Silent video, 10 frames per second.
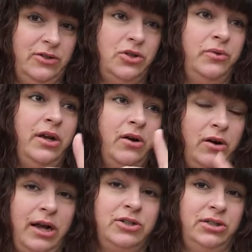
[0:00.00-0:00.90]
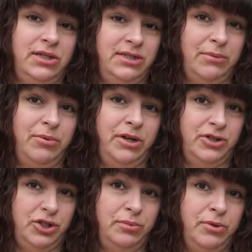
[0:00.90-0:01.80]
So they are actually separate
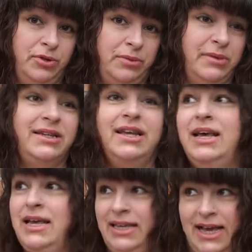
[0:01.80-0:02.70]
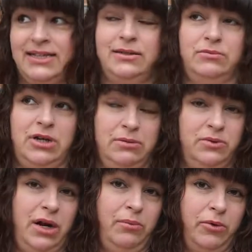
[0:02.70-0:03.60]
as you pull them. And yes, sometimes
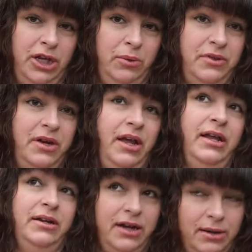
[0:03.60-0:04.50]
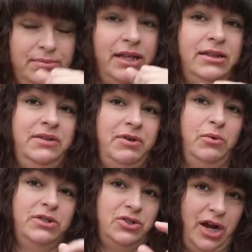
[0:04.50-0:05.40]
when I'm working with it, I ended up like leaving
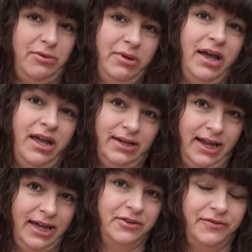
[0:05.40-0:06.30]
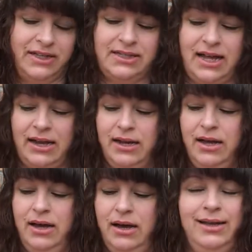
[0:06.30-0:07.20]
one strand behind and had to fix that.
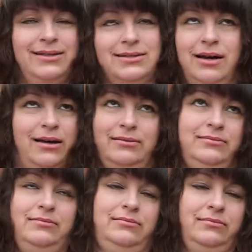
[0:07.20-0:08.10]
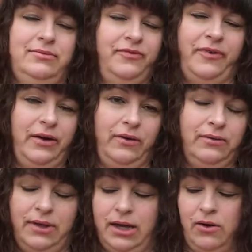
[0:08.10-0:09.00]
It's not fatal
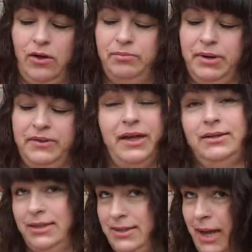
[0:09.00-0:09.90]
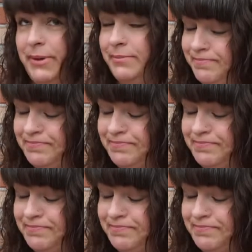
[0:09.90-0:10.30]
at all, but that does happen.